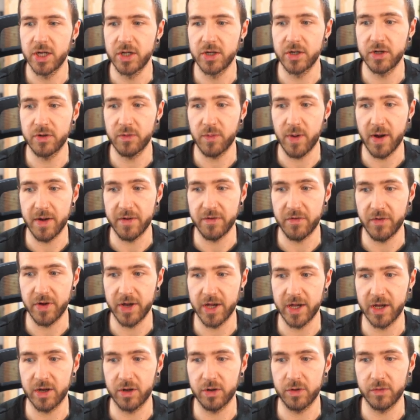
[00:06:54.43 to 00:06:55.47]
the
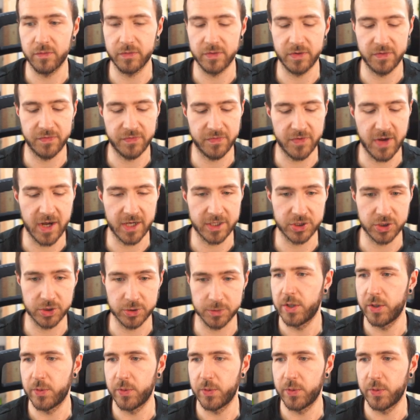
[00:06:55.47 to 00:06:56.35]
rendering of the function.